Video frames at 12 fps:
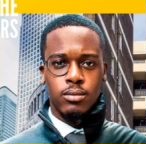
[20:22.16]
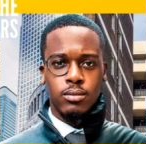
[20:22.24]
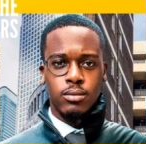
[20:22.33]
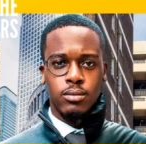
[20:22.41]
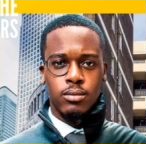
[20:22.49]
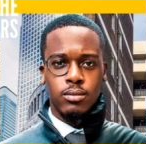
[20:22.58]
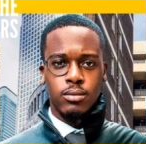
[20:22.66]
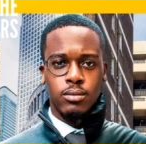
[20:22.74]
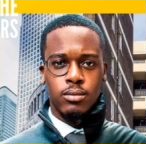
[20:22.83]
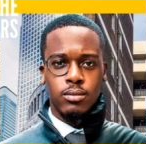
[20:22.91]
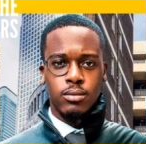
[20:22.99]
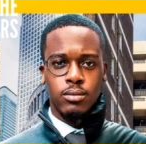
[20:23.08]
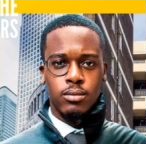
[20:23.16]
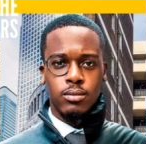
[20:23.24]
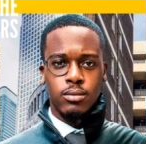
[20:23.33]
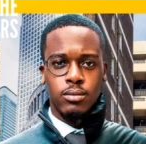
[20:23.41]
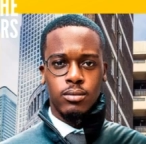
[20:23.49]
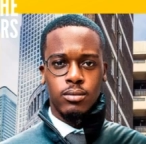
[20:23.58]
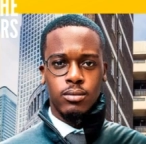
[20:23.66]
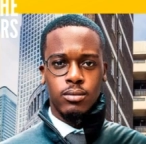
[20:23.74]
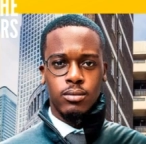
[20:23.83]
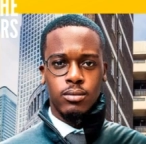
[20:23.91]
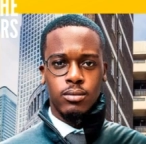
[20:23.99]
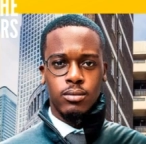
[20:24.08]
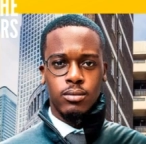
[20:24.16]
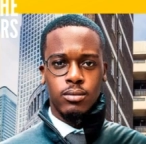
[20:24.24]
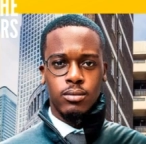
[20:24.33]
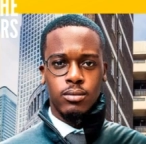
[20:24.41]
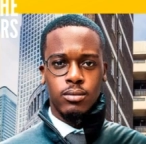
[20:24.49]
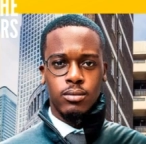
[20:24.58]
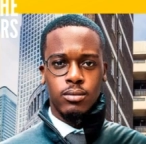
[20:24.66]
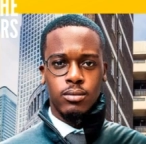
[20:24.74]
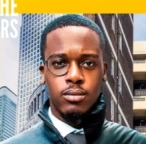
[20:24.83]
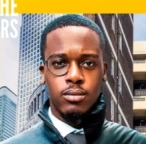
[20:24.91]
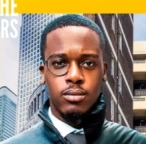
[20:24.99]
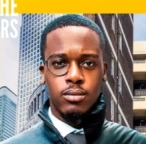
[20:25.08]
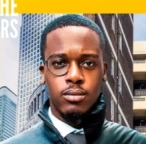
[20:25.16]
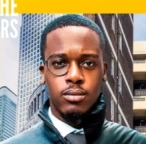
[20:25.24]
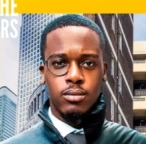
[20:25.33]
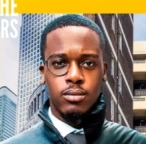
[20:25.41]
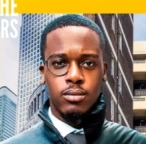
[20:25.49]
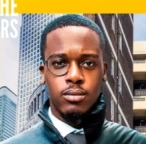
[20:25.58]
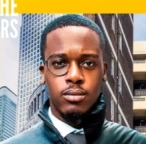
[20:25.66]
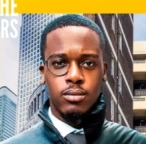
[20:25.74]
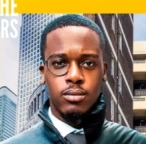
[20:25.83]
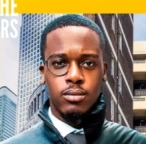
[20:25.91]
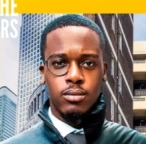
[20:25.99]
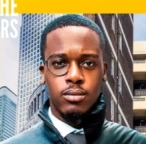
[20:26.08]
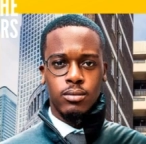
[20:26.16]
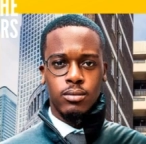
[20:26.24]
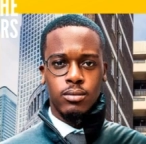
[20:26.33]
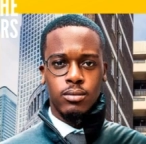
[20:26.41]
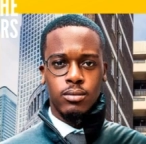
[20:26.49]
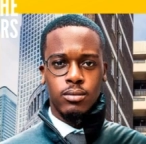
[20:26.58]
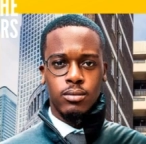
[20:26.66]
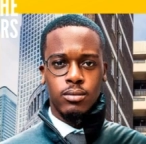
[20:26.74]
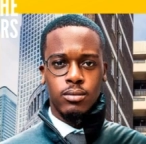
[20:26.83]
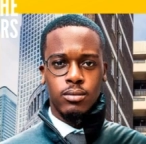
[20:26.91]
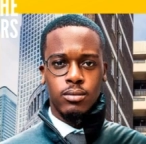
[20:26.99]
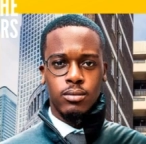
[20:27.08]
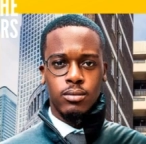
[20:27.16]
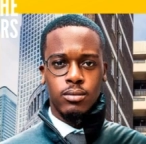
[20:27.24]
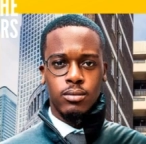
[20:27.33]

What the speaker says: This is a still picture; no speech is visible.